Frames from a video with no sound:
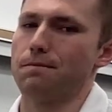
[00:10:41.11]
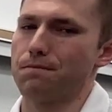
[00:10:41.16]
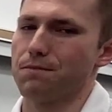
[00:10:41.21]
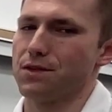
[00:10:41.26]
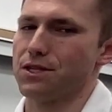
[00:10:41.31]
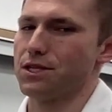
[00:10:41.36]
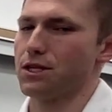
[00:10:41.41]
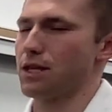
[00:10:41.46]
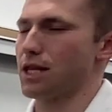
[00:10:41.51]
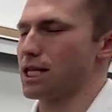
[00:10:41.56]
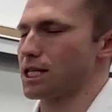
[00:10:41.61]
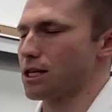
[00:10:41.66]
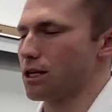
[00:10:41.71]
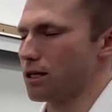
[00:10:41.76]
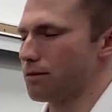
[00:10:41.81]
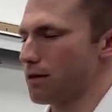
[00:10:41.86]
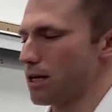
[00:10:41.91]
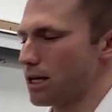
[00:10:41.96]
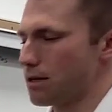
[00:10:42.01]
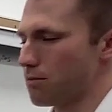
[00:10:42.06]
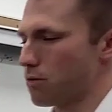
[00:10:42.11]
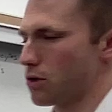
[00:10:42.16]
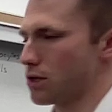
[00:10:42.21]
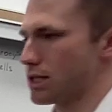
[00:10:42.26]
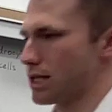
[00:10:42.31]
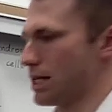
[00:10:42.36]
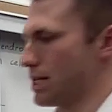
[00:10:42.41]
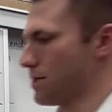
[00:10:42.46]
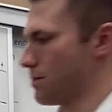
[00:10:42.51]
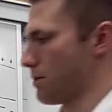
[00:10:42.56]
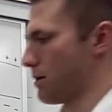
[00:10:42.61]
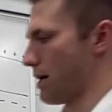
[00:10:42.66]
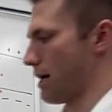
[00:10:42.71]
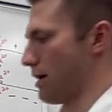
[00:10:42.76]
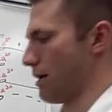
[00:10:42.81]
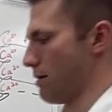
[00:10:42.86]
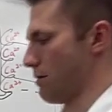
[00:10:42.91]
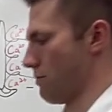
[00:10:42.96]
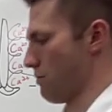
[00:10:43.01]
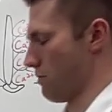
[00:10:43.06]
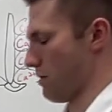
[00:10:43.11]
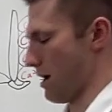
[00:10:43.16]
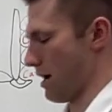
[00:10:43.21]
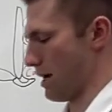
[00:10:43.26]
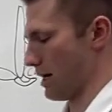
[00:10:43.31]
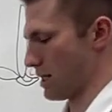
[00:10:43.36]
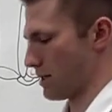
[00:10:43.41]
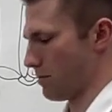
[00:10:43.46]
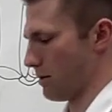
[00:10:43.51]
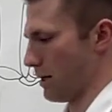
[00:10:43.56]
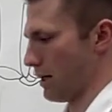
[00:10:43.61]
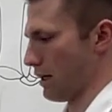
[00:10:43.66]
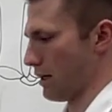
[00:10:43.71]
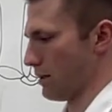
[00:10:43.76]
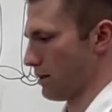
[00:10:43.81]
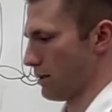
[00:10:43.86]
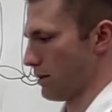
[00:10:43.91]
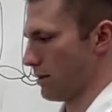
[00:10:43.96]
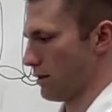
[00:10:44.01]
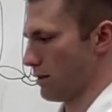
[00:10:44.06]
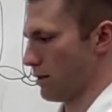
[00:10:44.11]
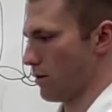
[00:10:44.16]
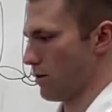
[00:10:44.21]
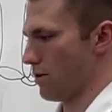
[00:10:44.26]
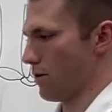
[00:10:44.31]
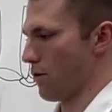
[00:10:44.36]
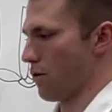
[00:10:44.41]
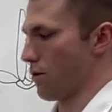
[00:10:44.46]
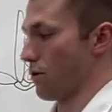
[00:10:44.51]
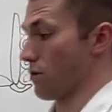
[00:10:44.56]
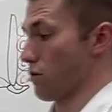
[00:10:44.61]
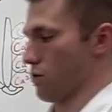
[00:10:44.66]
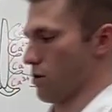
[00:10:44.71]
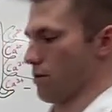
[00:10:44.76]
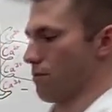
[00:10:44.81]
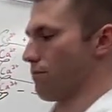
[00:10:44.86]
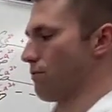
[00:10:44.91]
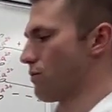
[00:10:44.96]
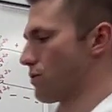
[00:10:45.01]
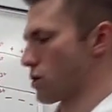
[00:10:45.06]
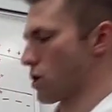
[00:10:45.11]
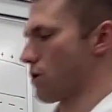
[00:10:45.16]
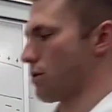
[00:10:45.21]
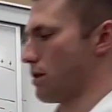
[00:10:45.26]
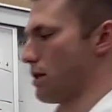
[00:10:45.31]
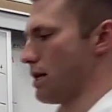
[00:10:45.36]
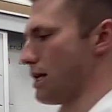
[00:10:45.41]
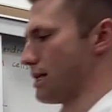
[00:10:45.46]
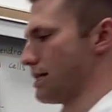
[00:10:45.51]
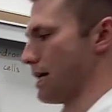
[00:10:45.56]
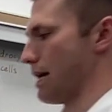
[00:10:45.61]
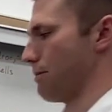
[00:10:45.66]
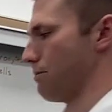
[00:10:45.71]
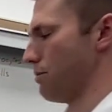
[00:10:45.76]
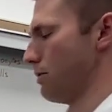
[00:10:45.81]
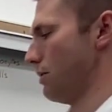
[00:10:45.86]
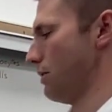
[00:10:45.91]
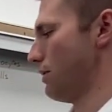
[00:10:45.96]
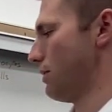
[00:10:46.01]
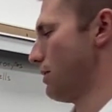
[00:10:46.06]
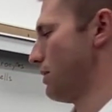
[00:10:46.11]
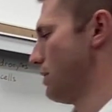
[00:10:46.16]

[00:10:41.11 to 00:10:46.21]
So that's going to make more sense when I explain it or show the example.